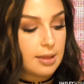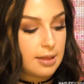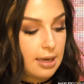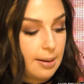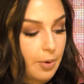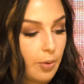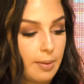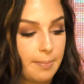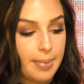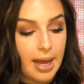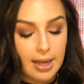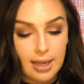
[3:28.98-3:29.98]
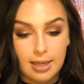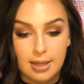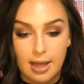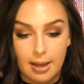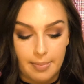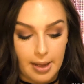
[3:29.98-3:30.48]
Then I'm going back in
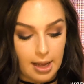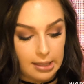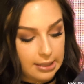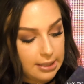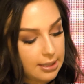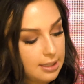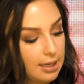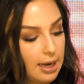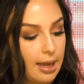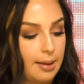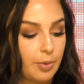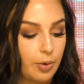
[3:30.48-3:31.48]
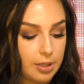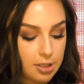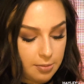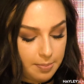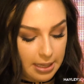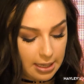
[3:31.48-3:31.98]
that palette and I'm going
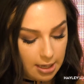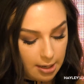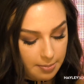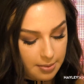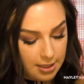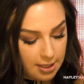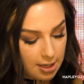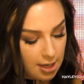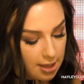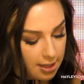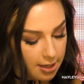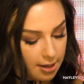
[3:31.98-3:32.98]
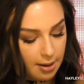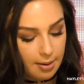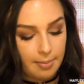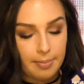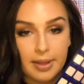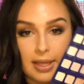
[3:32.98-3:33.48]
to pick up the color
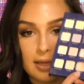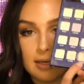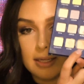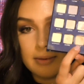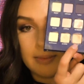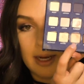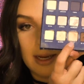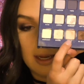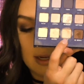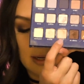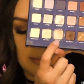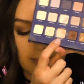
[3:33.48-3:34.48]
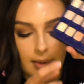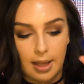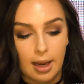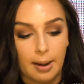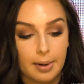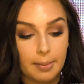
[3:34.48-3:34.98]
Peony right here.
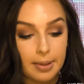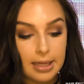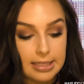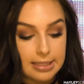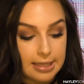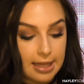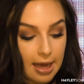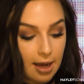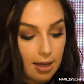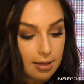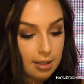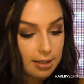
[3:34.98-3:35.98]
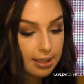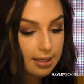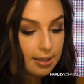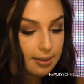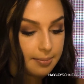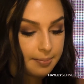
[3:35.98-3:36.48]
And I'm going to place that on the lid.